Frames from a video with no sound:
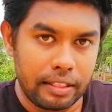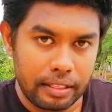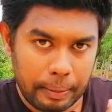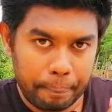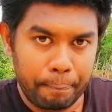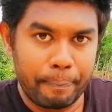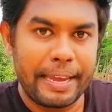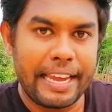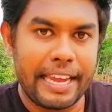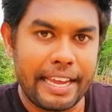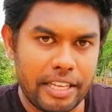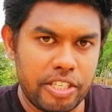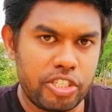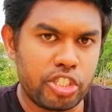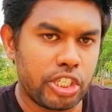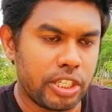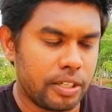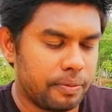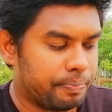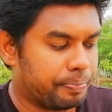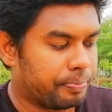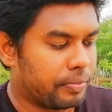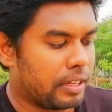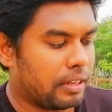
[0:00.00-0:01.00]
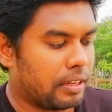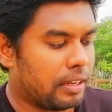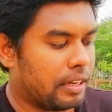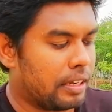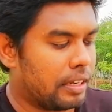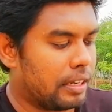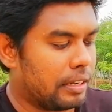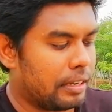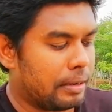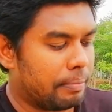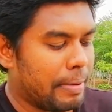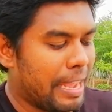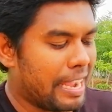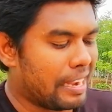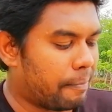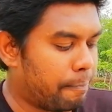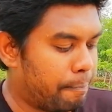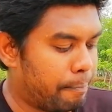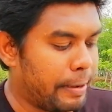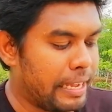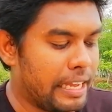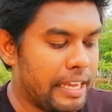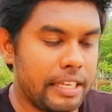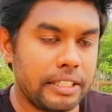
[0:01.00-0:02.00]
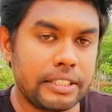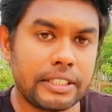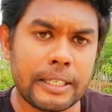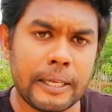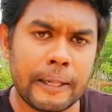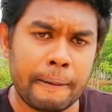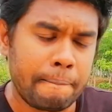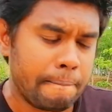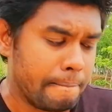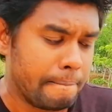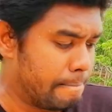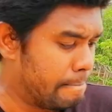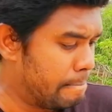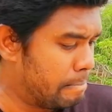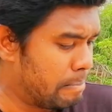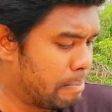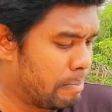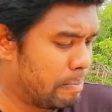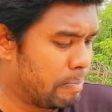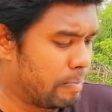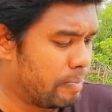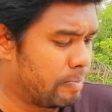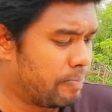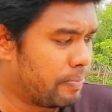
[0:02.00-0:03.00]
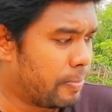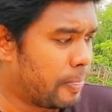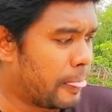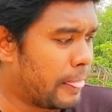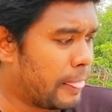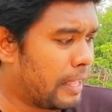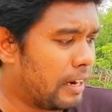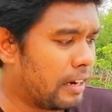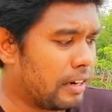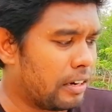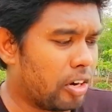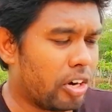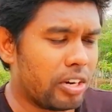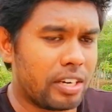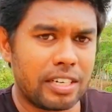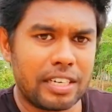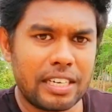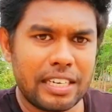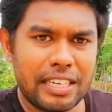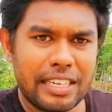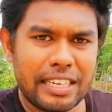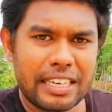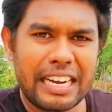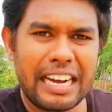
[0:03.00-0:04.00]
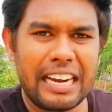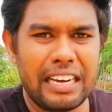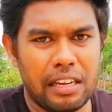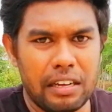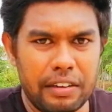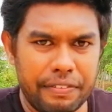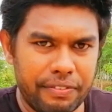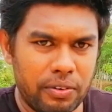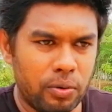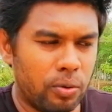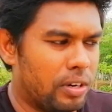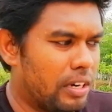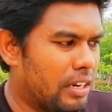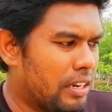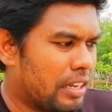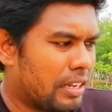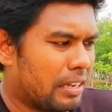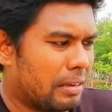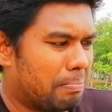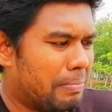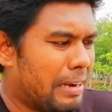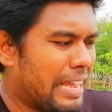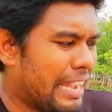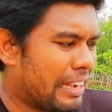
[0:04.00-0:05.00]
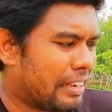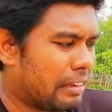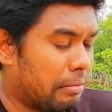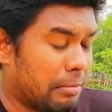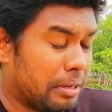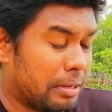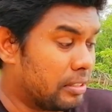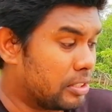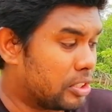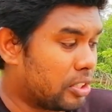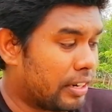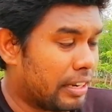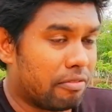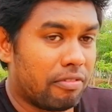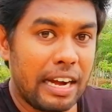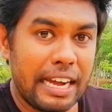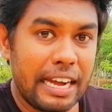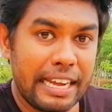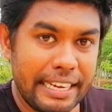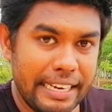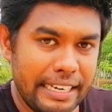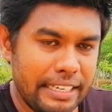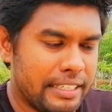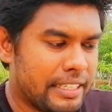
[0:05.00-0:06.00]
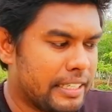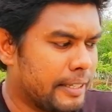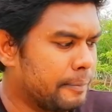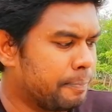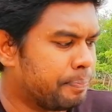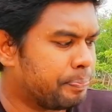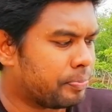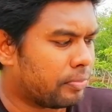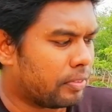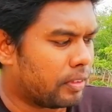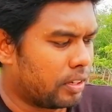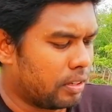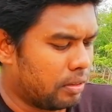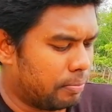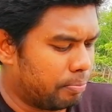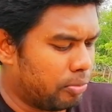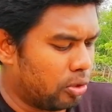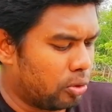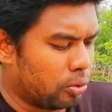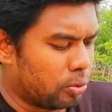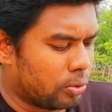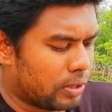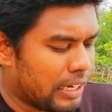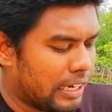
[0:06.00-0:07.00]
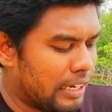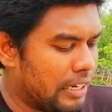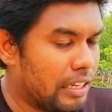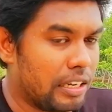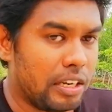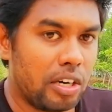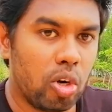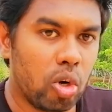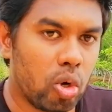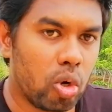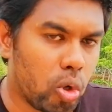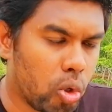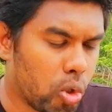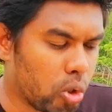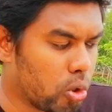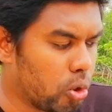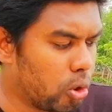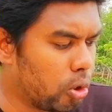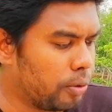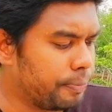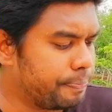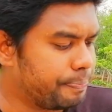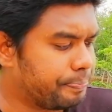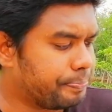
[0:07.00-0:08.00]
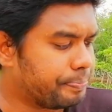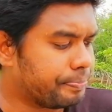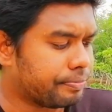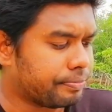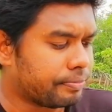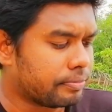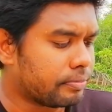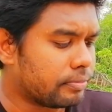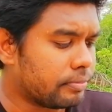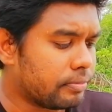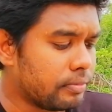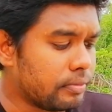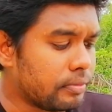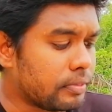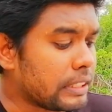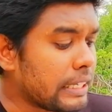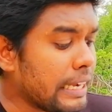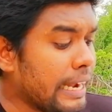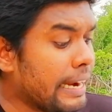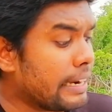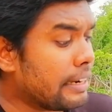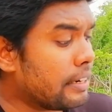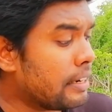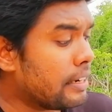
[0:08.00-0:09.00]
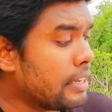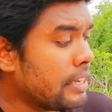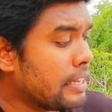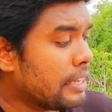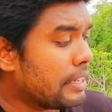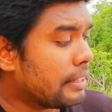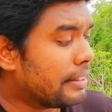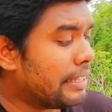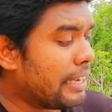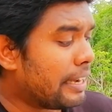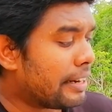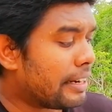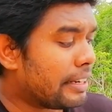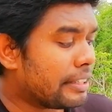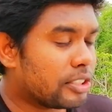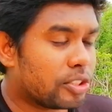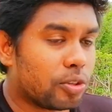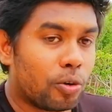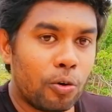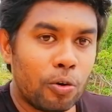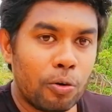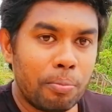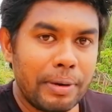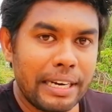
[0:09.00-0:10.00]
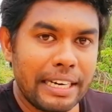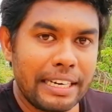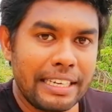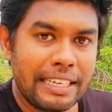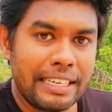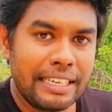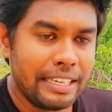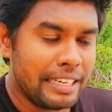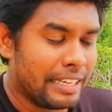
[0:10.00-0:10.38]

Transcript: page, back page, not colorful, black, white, blue color logo, and there are so many